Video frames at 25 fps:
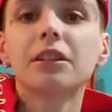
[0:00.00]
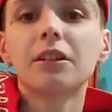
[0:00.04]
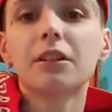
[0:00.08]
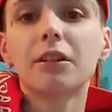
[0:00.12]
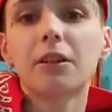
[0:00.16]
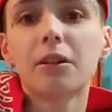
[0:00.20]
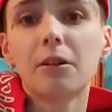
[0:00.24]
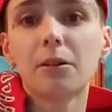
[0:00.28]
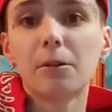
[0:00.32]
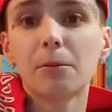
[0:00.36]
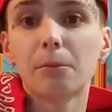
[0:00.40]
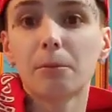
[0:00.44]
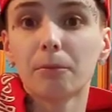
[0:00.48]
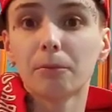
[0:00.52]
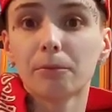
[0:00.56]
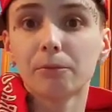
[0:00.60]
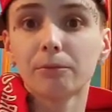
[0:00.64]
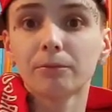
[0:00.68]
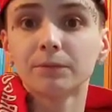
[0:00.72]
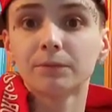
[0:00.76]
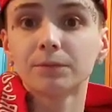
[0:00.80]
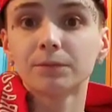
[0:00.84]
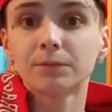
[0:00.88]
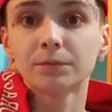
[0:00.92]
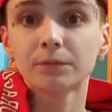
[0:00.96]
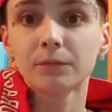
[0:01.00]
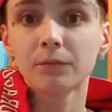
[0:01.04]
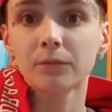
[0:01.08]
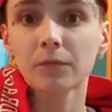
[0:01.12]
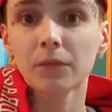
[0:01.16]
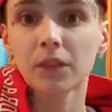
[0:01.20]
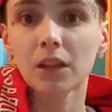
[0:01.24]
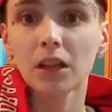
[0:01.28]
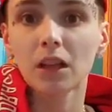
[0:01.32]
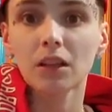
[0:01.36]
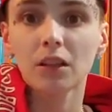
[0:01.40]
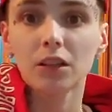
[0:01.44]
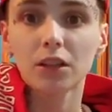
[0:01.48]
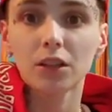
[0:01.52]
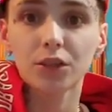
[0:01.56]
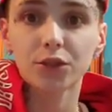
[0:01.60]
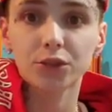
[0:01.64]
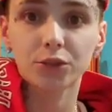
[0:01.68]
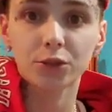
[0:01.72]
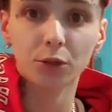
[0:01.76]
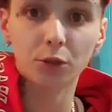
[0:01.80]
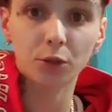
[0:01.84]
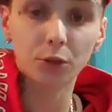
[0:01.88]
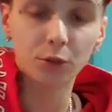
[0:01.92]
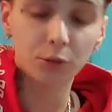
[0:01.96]
Um,
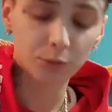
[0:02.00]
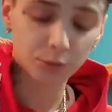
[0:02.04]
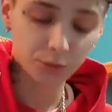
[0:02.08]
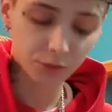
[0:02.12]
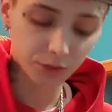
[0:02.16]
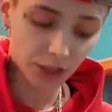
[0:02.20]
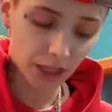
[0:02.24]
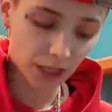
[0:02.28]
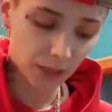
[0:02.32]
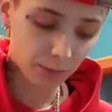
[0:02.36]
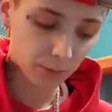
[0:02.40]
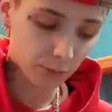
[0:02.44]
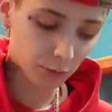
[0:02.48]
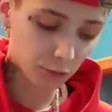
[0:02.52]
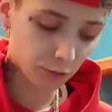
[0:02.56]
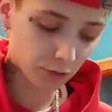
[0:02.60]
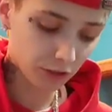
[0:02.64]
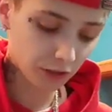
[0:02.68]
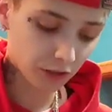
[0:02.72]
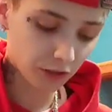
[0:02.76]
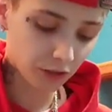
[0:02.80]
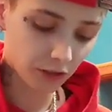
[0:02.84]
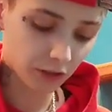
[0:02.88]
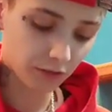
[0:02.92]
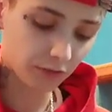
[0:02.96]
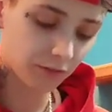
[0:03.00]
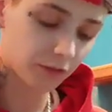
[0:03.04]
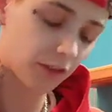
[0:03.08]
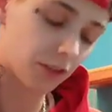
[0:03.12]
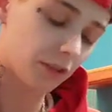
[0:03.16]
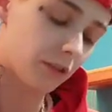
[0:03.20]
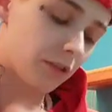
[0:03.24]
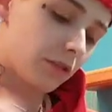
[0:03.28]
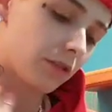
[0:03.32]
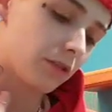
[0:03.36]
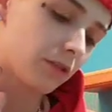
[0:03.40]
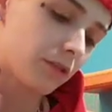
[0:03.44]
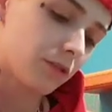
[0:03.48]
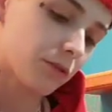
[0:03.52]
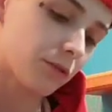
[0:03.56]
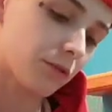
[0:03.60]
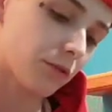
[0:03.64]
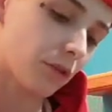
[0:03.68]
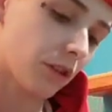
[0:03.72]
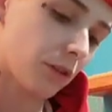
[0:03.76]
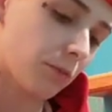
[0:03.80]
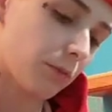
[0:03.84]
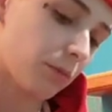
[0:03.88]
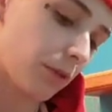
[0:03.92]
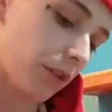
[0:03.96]
so that morning of the
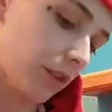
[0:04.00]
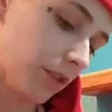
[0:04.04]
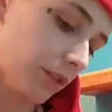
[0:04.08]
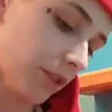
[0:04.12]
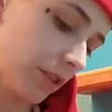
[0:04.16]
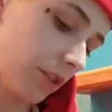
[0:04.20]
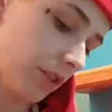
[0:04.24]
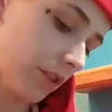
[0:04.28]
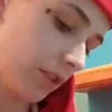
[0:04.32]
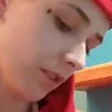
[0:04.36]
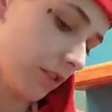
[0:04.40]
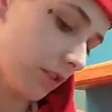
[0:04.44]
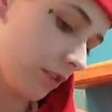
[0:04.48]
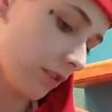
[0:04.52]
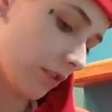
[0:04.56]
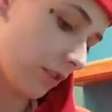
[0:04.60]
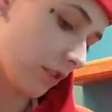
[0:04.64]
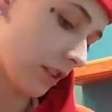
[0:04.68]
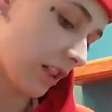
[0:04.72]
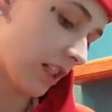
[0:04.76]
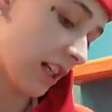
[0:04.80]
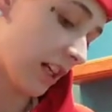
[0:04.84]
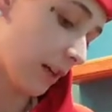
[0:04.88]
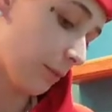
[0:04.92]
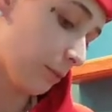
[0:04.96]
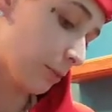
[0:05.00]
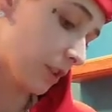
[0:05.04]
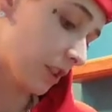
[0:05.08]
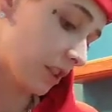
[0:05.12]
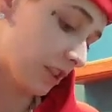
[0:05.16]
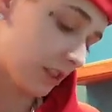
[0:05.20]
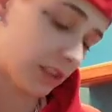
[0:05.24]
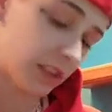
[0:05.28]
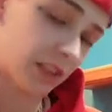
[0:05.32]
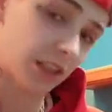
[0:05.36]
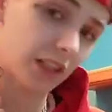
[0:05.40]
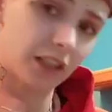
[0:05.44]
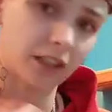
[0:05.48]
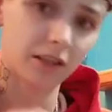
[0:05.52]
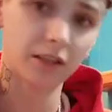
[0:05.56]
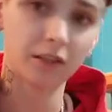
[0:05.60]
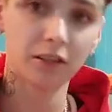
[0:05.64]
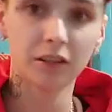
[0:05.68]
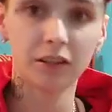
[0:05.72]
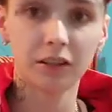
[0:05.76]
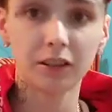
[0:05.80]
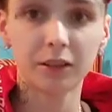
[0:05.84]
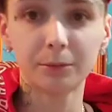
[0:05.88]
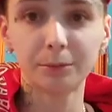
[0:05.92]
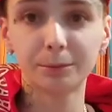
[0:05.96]
drug bust, the cops had said,
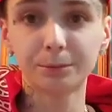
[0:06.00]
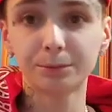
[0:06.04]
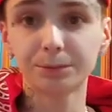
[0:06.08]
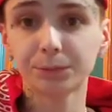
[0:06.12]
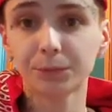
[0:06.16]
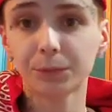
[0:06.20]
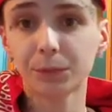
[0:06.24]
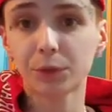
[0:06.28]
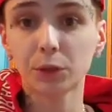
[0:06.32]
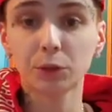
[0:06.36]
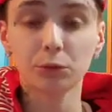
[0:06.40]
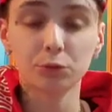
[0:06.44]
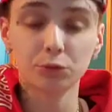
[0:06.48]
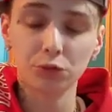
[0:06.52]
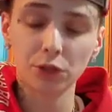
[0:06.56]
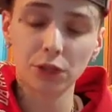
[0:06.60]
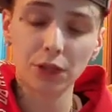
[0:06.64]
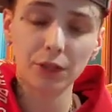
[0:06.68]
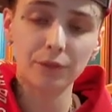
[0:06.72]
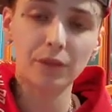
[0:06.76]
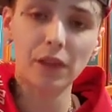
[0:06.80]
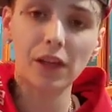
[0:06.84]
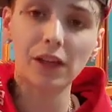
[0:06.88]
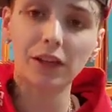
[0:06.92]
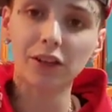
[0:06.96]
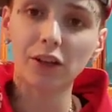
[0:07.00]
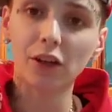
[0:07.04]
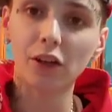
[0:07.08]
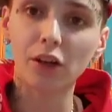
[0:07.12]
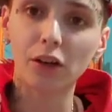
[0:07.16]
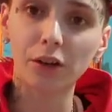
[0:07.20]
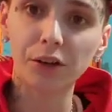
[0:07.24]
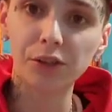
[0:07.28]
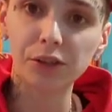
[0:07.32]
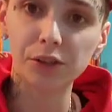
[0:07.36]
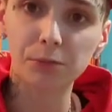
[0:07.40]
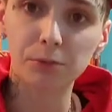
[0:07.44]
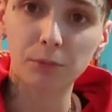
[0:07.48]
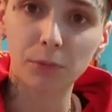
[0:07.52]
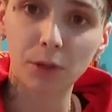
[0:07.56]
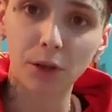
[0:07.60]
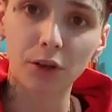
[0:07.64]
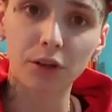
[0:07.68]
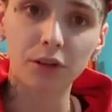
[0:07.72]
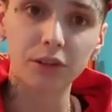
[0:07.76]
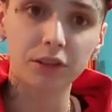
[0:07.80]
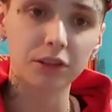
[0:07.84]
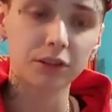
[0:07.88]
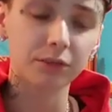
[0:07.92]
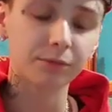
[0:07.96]
um, don't drive that car, it's
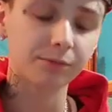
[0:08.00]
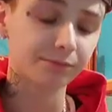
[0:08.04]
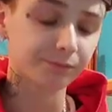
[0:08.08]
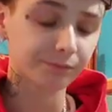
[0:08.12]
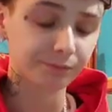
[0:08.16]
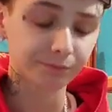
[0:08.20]
marked.